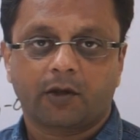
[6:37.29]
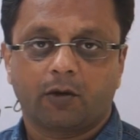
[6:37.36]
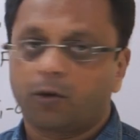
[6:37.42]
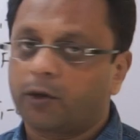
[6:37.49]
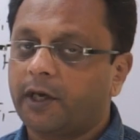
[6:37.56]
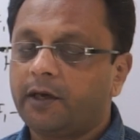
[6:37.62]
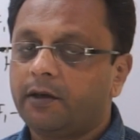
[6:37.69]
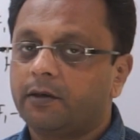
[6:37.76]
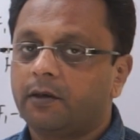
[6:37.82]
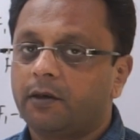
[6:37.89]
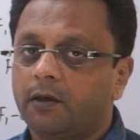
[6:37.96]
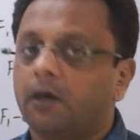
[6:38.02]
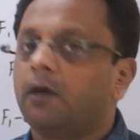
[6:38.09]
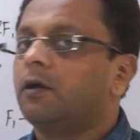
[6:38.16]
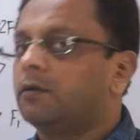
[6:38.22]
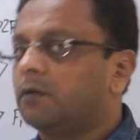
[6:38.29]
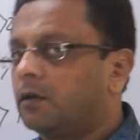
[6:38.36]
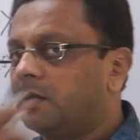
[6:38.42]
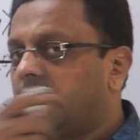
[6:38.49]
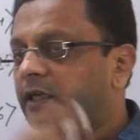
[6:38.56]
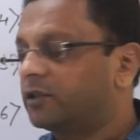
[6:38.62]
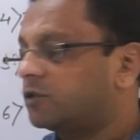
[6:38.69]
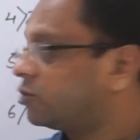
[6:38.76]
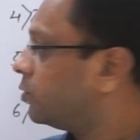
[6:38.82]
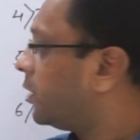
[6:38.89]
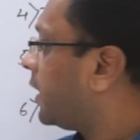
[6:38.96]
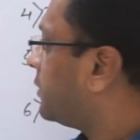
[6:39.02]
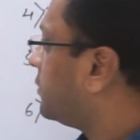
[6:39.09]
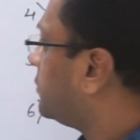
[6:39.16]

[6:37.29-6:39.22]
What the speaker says: Okay? Let us do that.